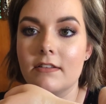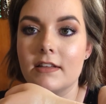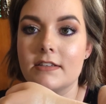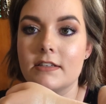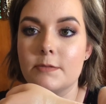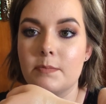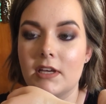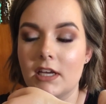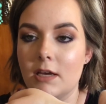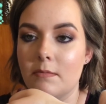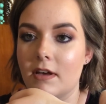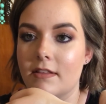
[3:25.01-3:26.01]
This is
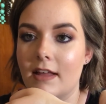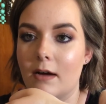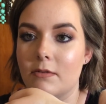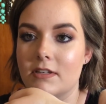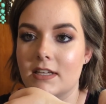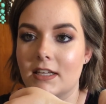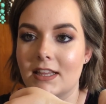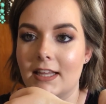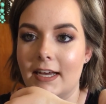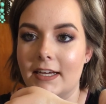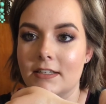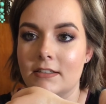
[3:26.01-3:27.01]
Beam, and that was In
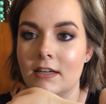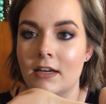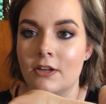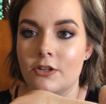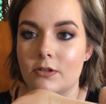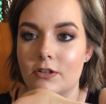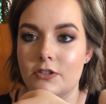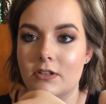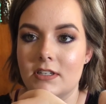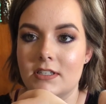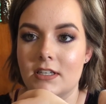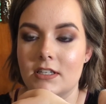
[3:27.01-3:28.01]
Light. So as you
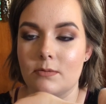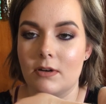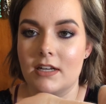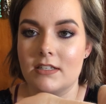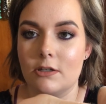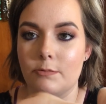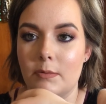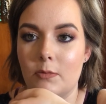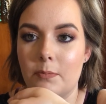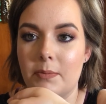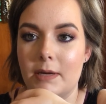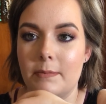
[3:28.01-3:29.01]
can see, this one has a little bit
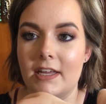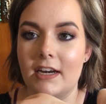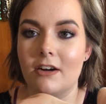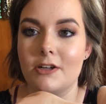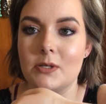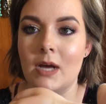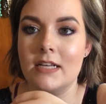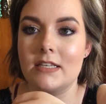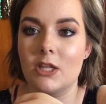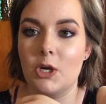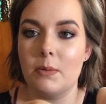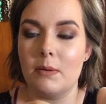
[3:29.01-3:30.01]
more pigment, and it also has a
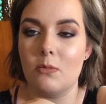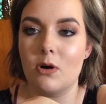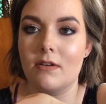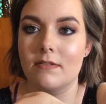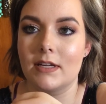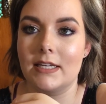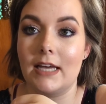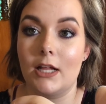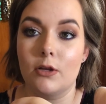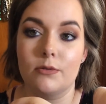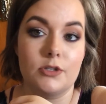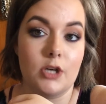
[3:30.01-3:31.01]
little bit more of a
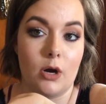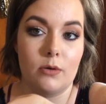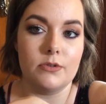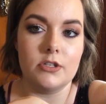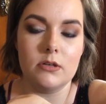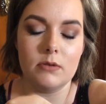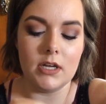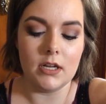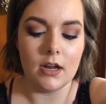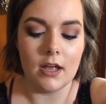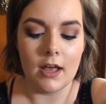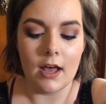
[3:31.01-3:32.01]
yellow tone to it.
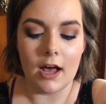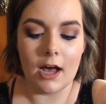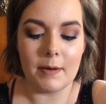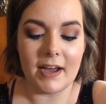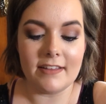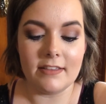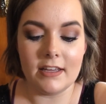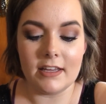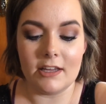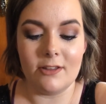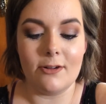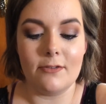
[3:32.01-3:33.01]
I think
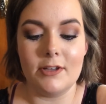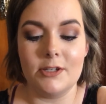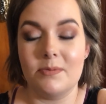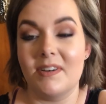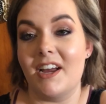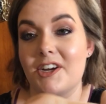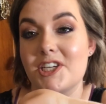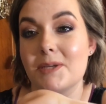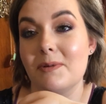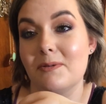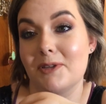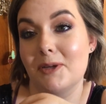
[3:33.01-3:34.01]
either of these would actually
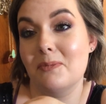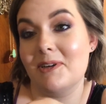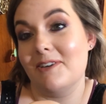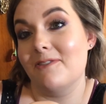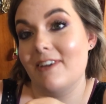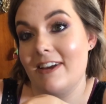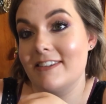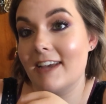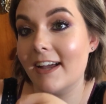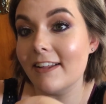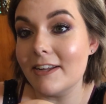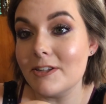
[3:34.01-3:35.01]
be really pretty face
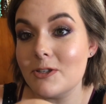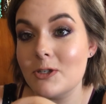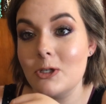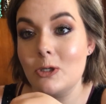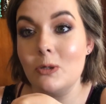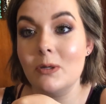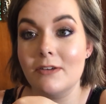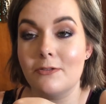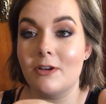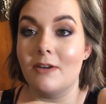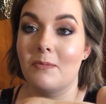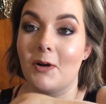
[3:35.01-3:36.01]
highlights too
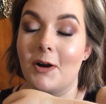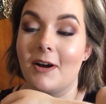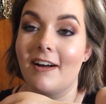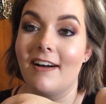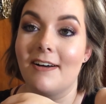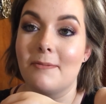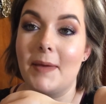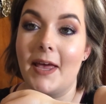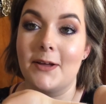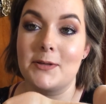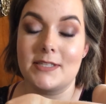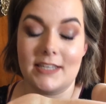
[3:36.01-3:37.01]
if you have more
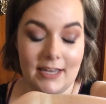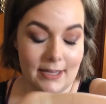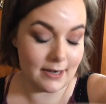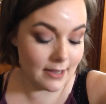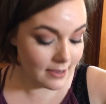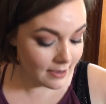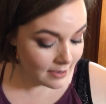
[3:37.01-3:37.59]
pale skin.